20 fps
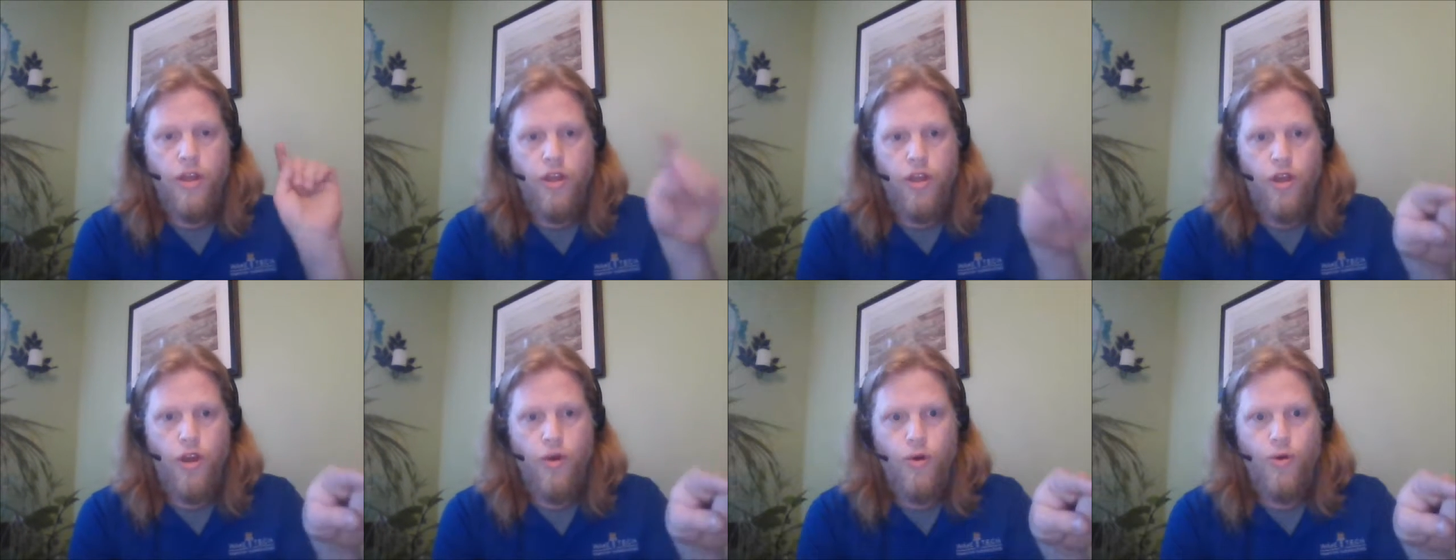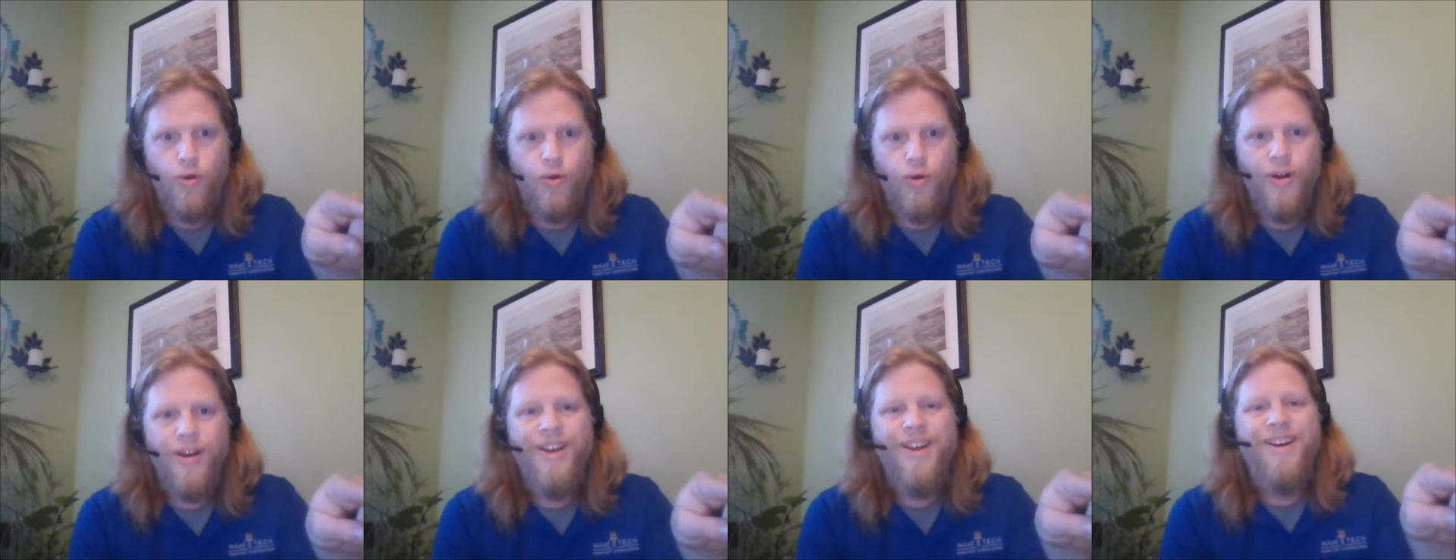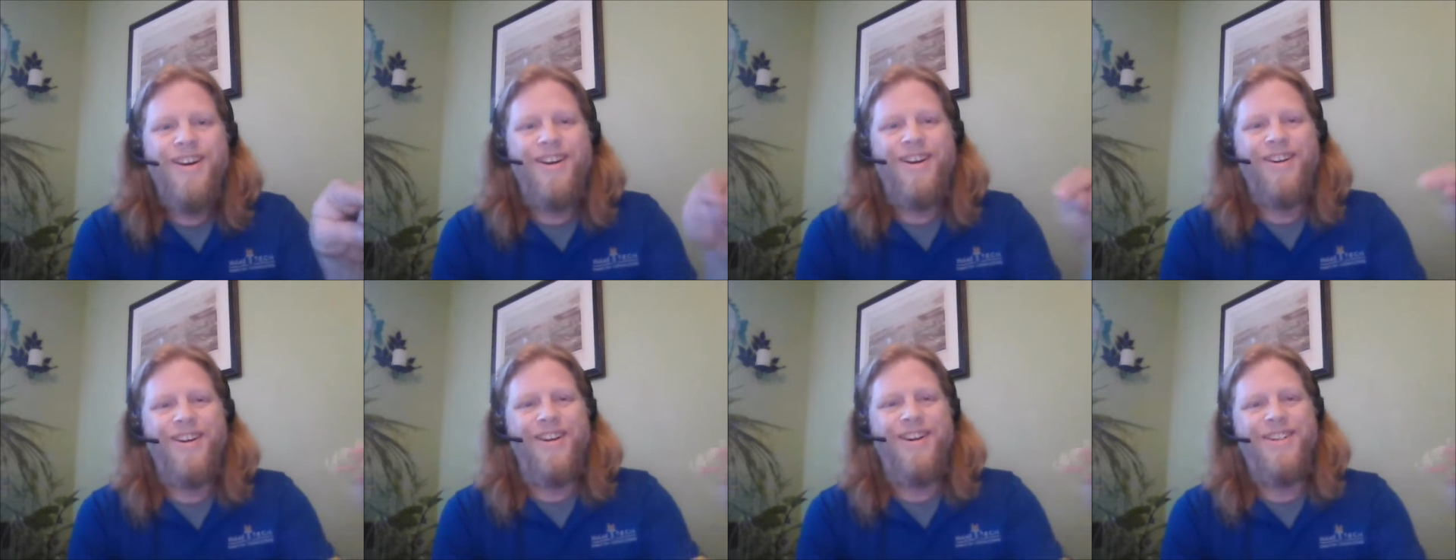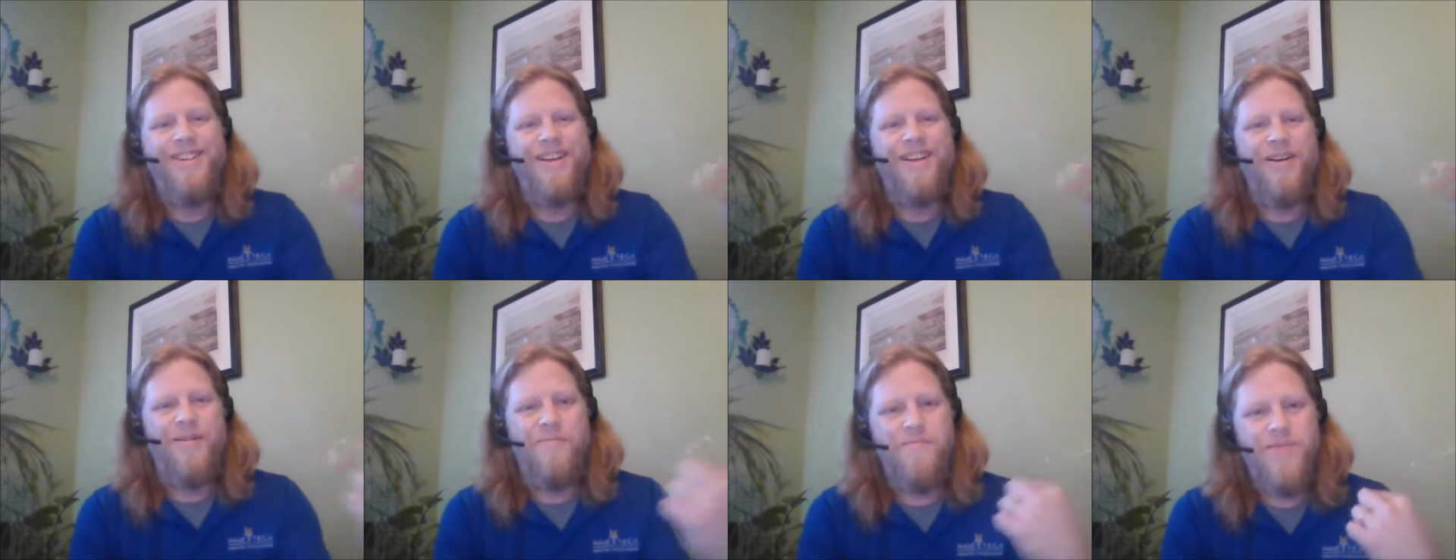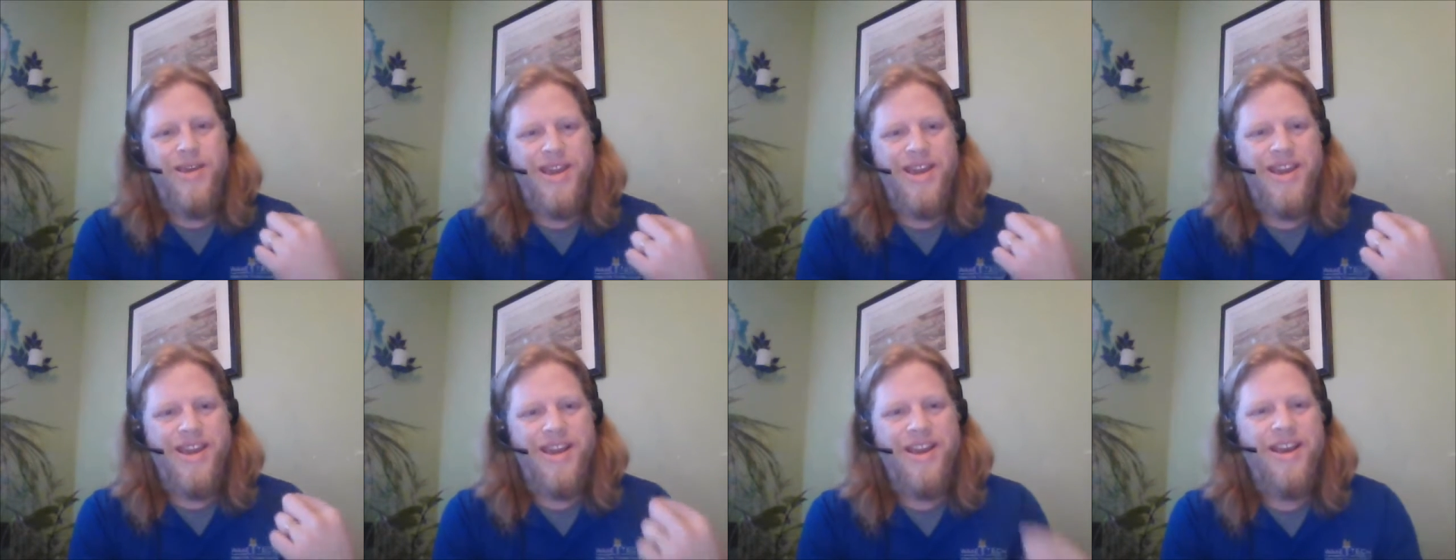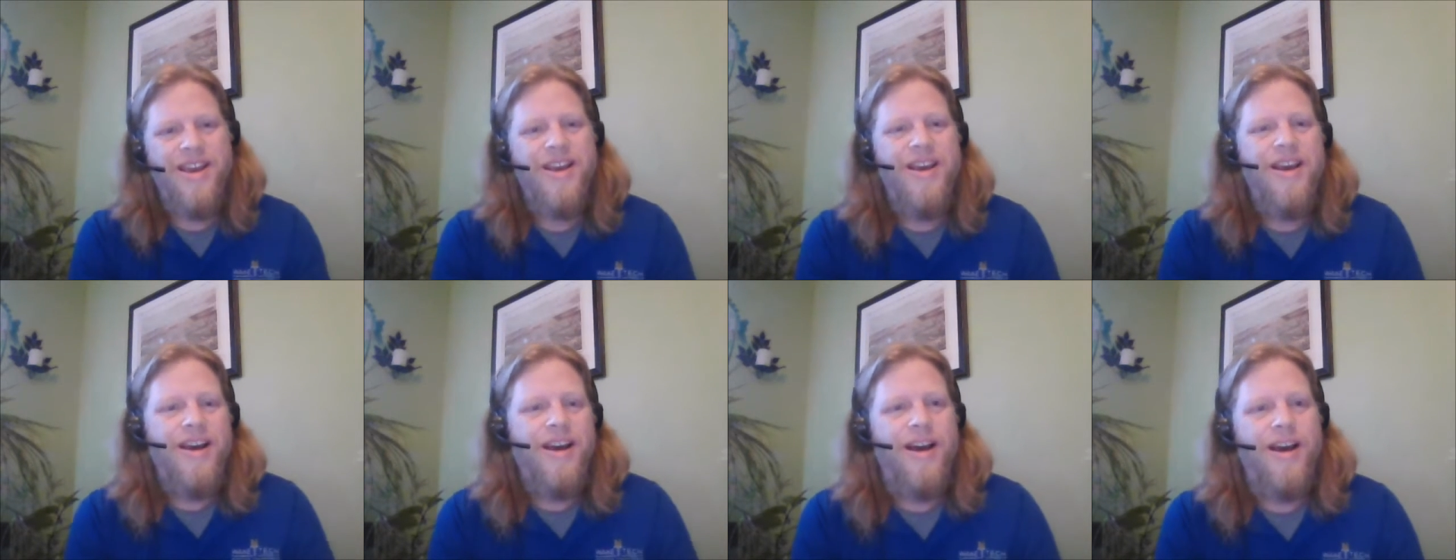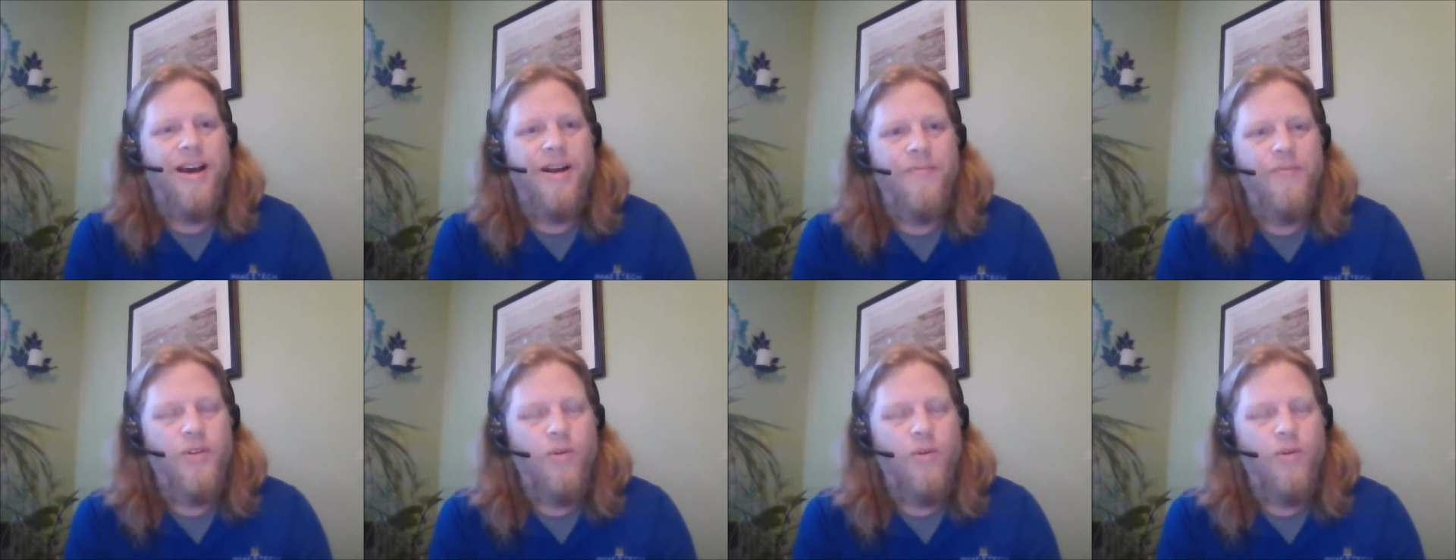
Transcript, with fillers: you are going to tell me uh,